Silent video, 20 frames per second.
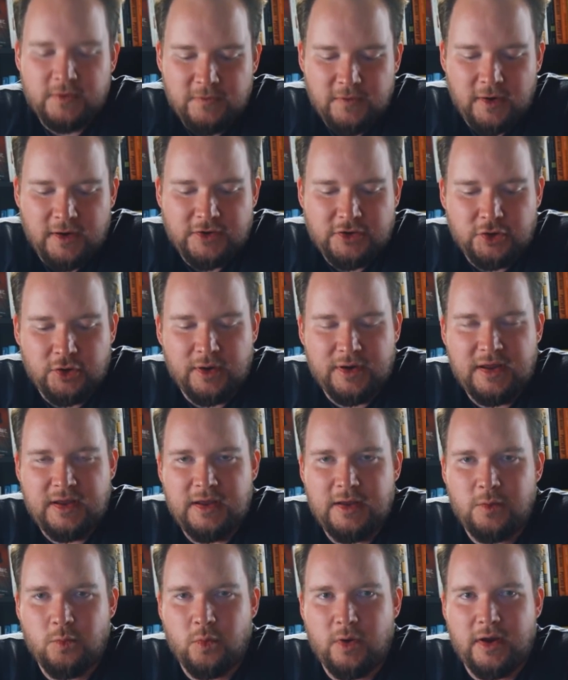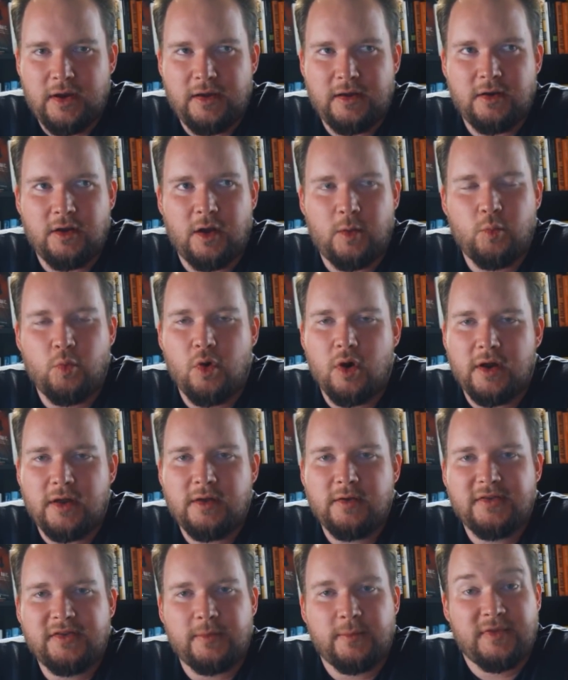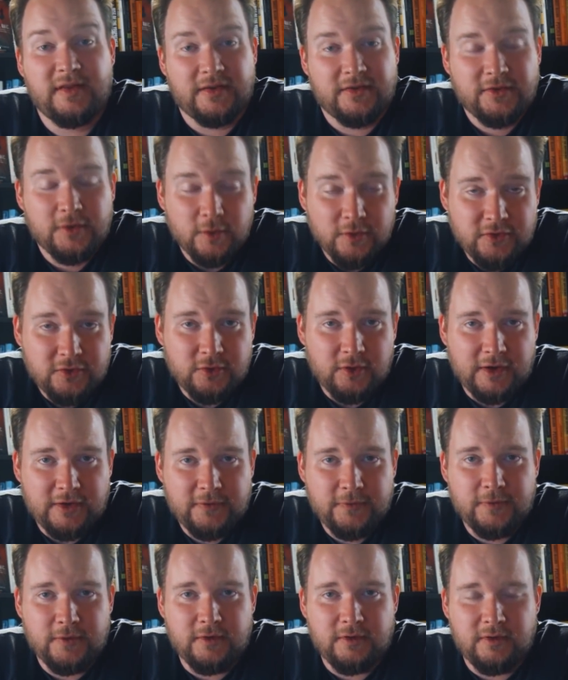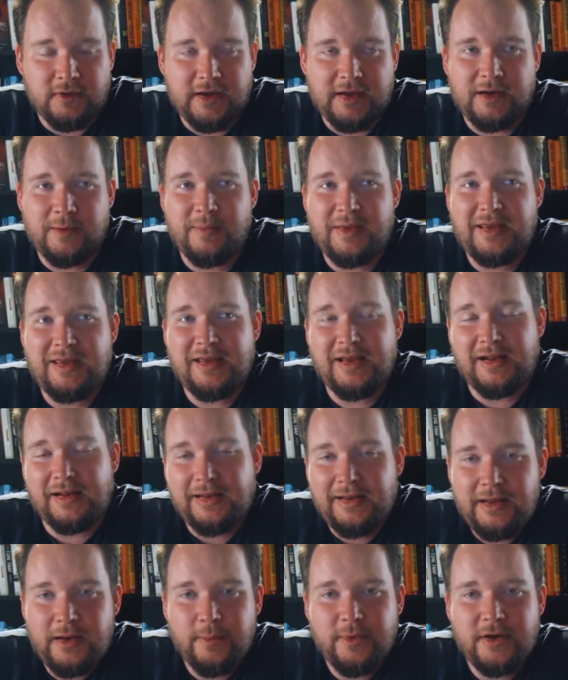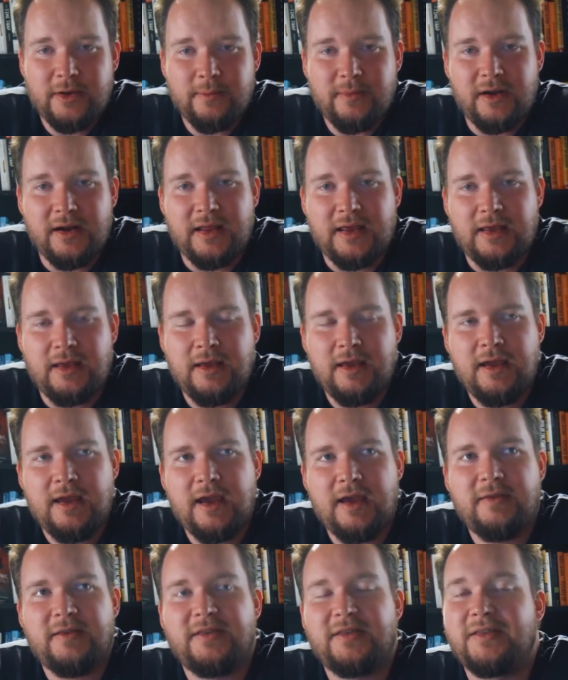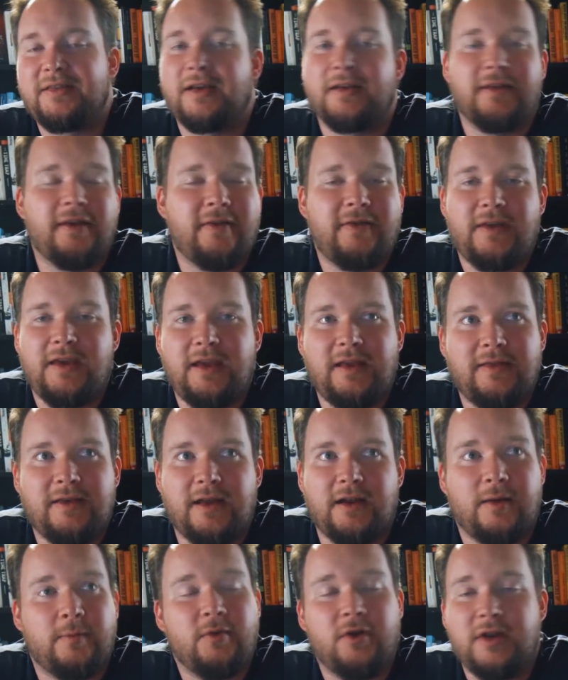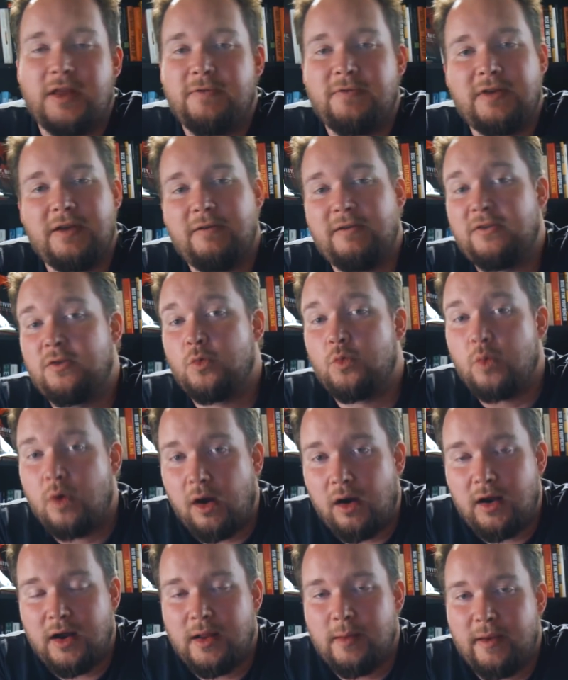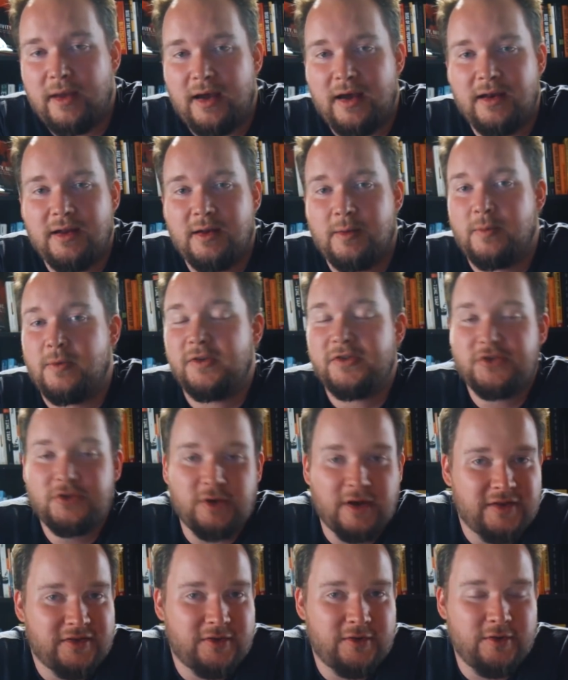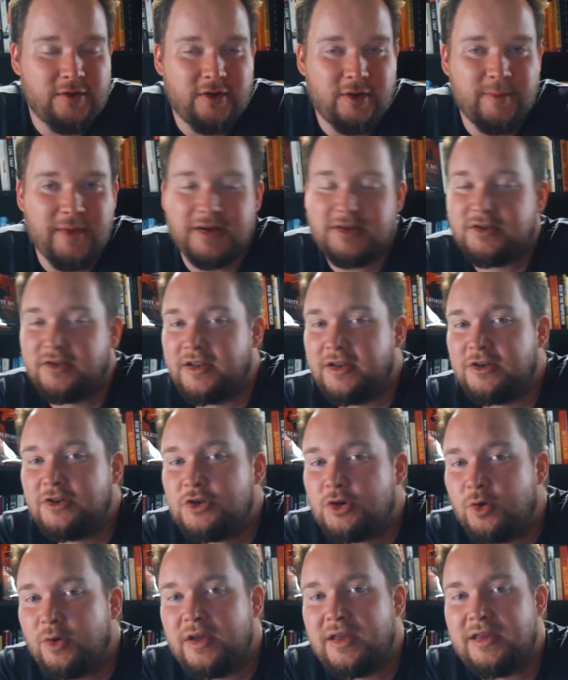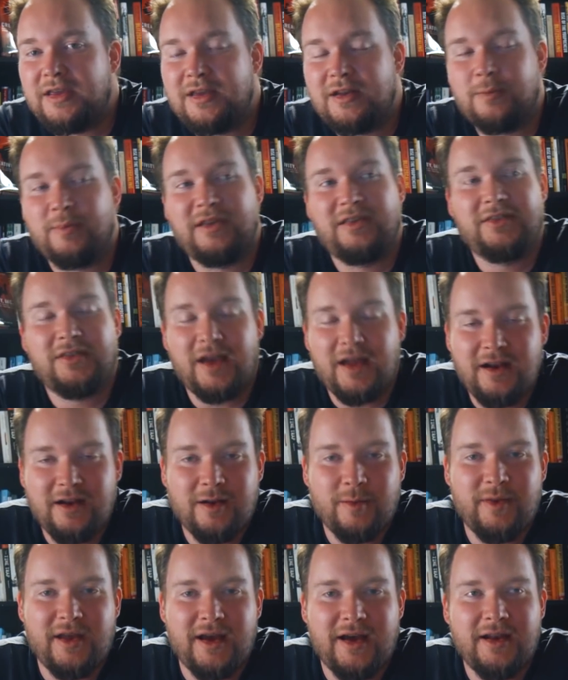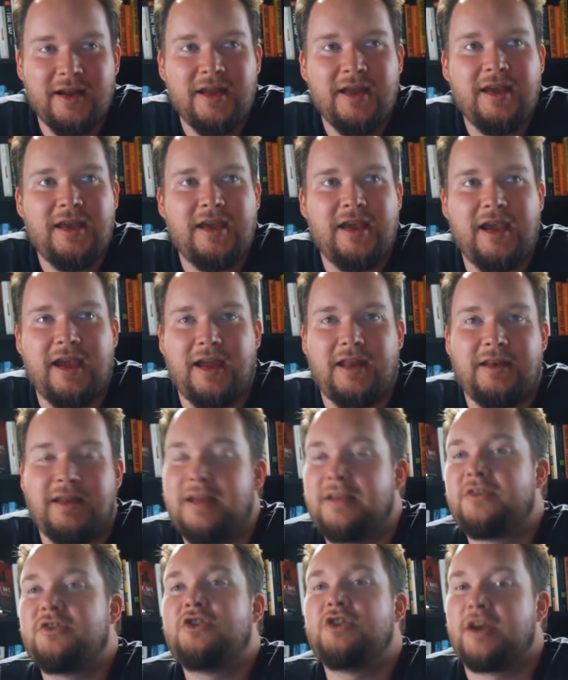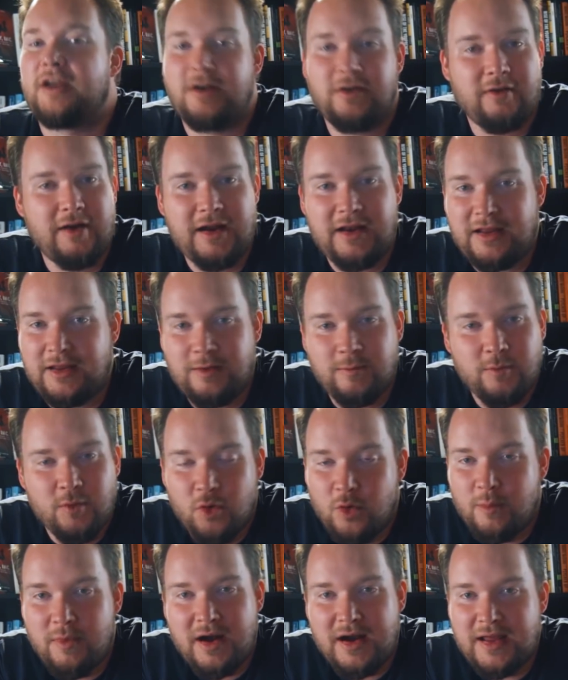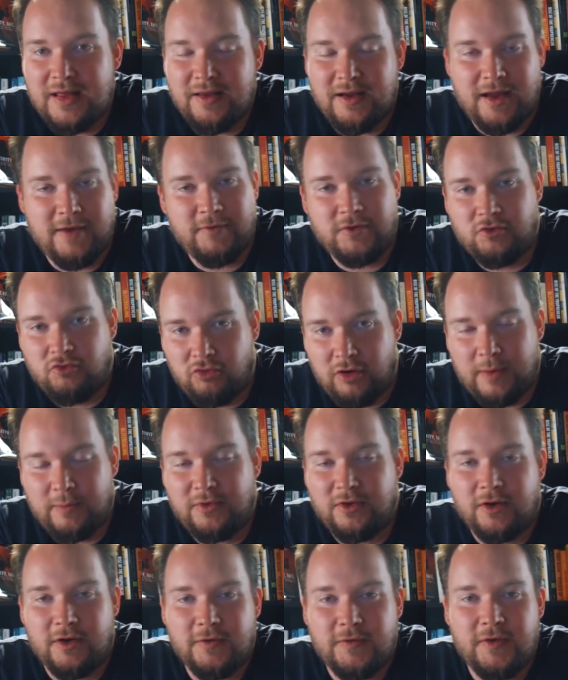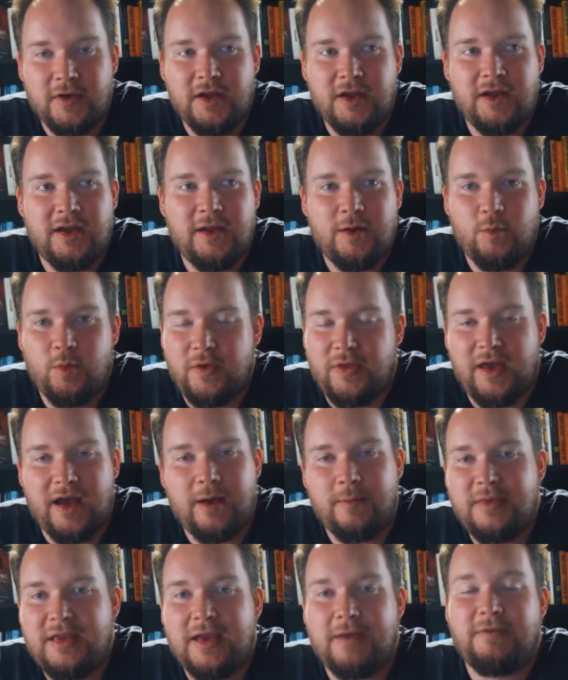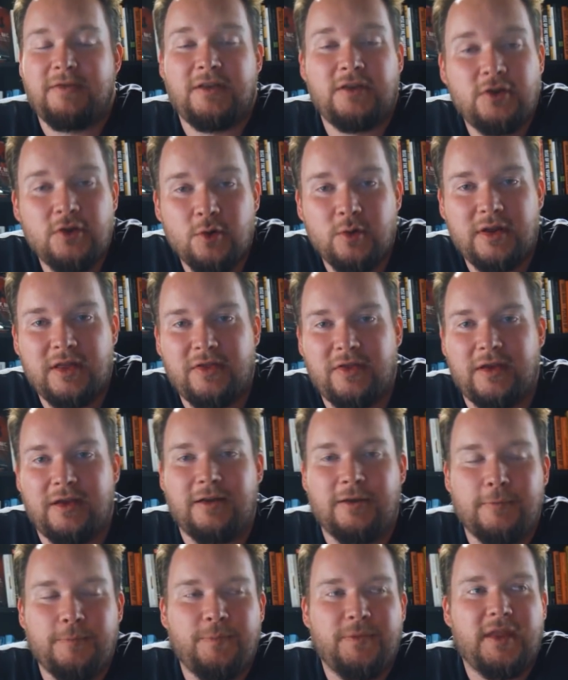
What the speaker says: it's very tricky when I'm working on something that's so stressful, and I'm making a little bit of money, and there's this other thing that I'm not even having to worry about. I'm not stressed at all. I'm actually enjoying it. I'm excited about, and it's generating more money than I ever dreamt of without me having to do anything.